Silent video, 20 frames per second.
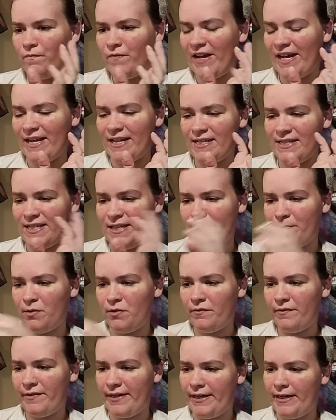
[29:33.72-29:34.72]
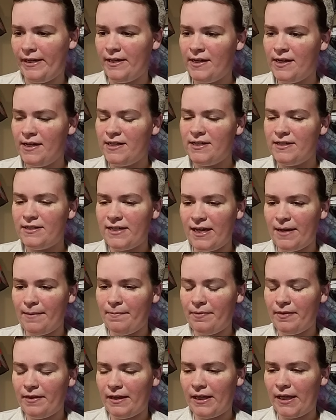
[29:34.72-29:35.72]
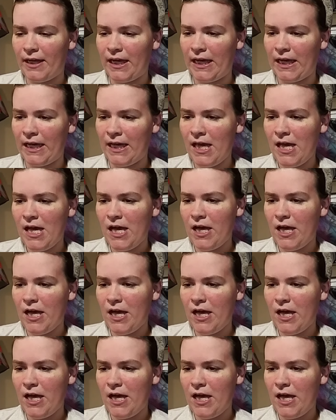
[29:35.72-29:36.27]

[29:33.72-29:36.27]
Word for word: fantasy movie type thing